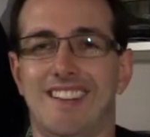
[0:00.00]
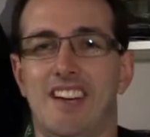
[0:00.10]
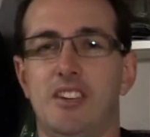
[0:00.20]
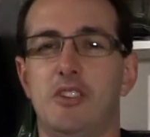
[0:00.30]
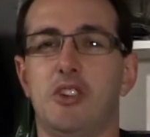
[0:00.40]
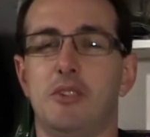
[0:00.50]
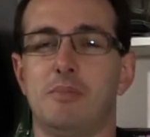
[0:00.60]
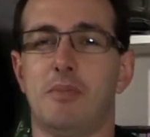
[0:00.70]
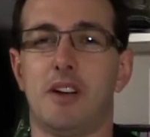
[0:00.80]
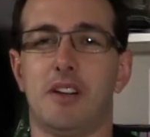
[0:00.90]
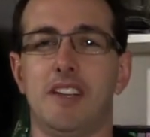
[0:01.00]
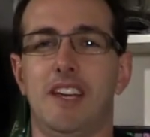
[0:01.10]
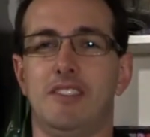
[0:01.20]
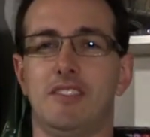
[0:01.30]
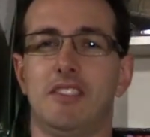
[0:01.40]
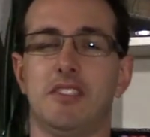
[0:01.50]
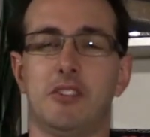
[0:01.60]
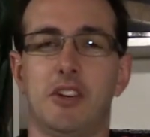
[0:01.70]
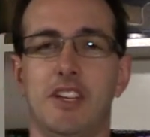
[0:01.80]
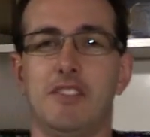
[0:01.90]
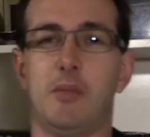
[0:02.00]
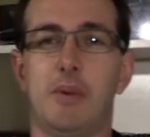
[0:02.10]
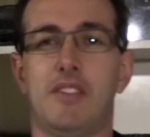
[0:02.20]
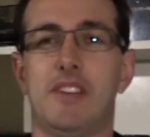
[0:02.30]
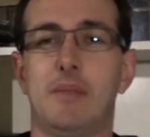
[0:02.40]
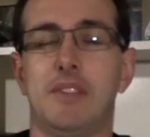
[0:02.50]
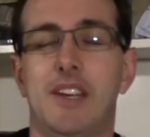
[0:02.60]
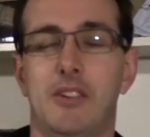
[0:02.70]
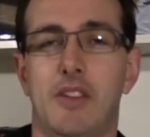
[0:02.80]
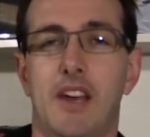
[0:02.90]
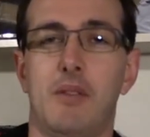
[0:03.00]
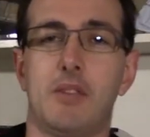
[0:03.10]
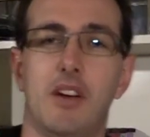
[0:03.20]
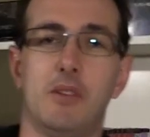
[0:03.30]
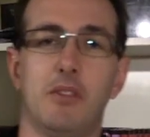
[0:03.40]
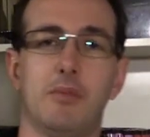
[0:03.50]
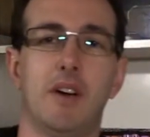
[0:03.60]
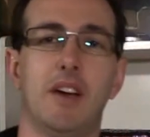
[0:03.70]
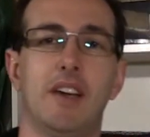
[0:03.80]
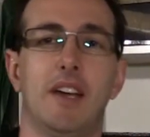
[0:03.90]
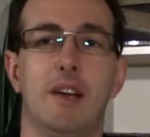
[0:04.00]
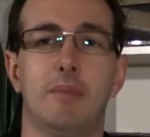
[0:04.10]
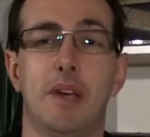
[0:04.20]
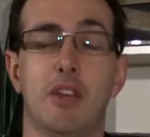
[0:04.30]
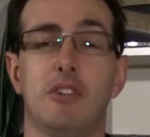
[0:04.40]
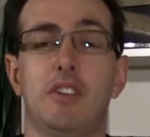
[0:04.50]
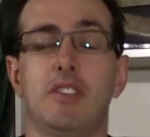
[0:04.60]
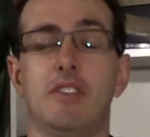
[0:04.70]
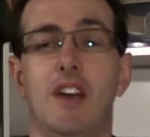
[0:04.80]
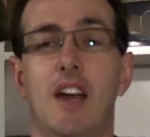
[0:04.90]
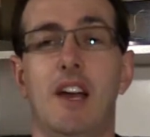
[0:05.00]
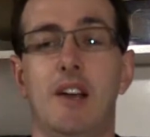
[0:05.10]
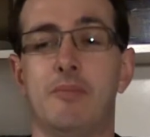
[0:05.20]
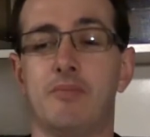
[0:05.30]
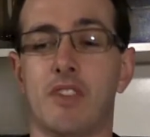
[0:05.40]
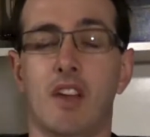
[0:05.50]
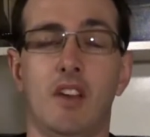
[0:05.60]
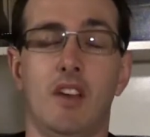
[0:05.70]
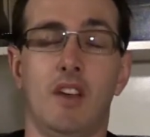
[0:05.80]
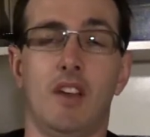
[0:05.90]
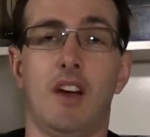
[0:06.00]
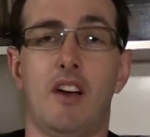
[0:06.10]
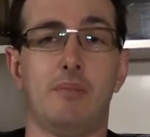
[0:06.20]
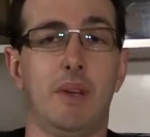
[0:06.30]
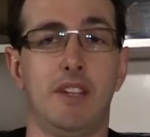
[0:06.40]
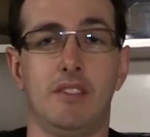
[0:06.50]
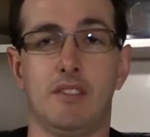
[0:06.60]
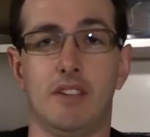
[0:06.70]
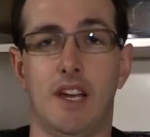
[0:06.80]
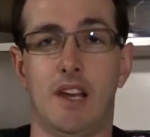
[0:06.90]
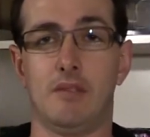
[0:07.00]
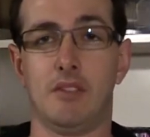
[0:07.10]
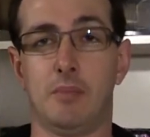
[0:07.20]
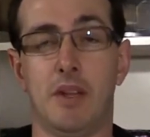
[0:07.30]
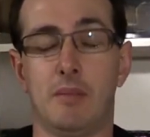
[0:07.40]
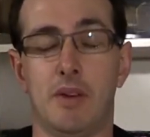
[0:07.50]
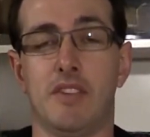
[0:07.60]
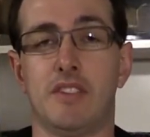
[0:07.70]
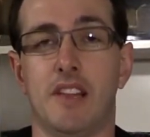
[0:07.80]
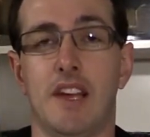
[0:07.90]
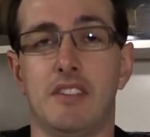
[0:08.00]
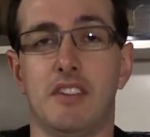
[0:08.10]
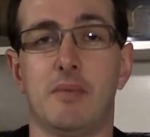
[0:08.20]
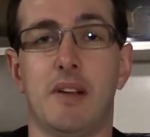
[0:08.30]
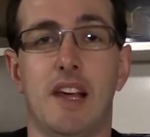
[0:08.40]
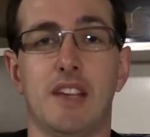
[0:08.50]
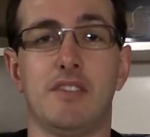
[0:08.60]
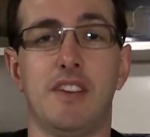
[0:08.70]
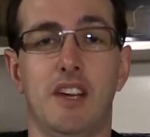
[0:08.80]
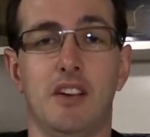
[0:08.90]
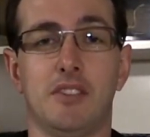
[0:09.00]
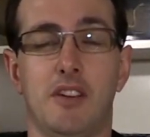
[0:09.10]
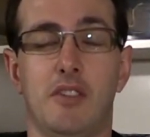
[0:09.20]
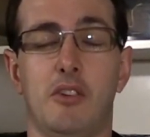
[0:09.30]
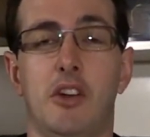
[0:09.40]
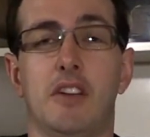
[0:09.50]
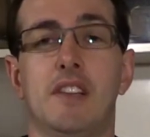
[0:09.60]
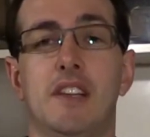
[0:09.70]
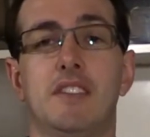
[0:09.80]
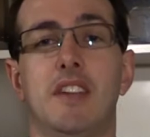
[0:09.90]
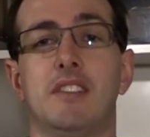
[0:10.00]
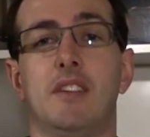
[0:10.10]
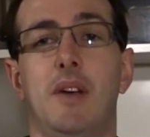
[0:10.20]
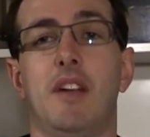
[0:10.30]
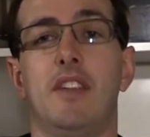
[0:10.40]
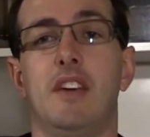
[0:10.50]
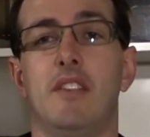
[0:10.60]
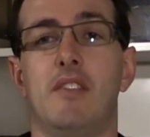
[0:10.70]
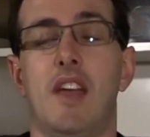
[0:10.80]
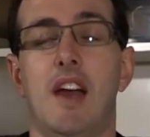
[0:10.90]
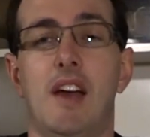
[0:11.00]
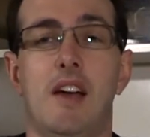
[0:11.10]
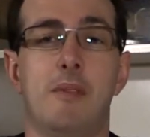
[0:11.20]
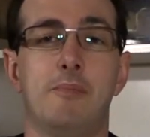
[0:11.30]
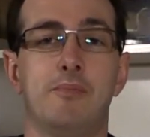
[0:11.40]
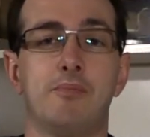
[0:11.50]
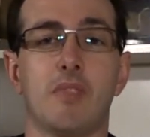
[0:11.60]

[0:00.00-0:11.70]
Hi YouTube, Michael again. Just thought I'd give you a bit of an update on how I'm going with my um, batteries. Um, I've been, um, it's been a bit of a delay since my last video, so I thought I'd at least get some out there um,